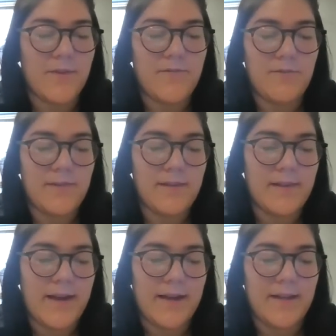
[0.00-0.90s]
if you would
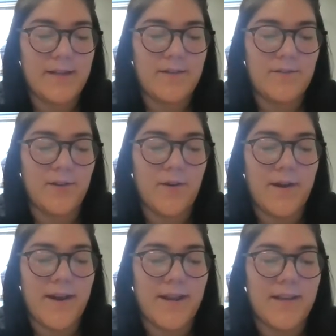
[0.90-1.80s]
like, you can go
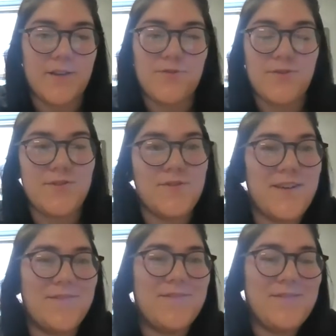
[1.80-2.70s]
ahead and introduce
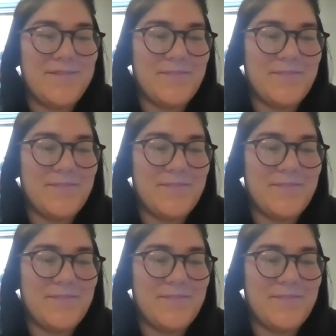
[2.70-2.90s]
yourself.